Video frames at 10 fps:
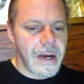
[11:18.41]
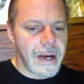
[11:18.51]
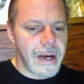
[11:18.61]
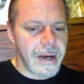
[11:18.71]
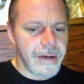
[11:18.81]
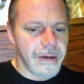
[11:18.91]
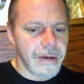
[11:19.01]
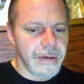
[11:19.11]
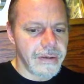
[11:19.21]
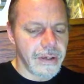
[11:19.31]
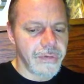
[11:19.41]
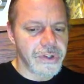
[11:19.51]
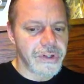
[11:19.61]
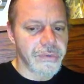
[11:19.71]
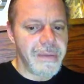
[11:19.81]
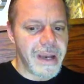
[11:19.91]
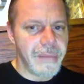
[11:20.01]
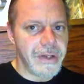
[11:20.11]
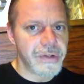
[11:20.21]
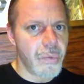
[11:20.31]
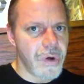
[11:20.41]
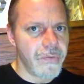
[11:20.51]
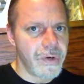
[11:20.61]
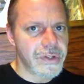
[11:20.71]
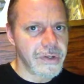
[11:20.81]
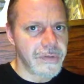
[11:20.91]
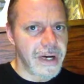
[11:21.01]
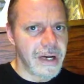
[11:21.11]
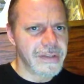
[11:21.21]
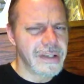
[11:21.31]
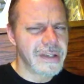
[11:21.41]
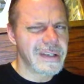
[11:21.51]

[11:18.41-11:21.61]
And delivers 3 babies, one of which survives.